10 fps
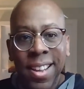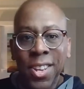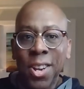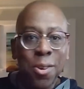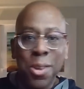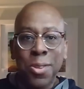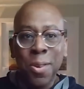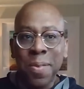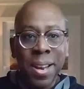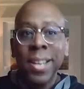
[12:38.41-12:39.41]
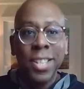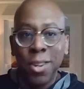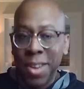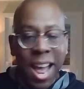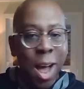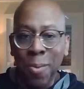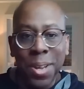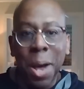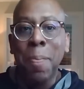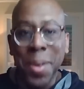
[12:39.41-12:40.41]
you talk about, now
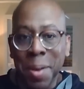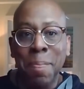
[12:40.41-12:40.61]
we up in the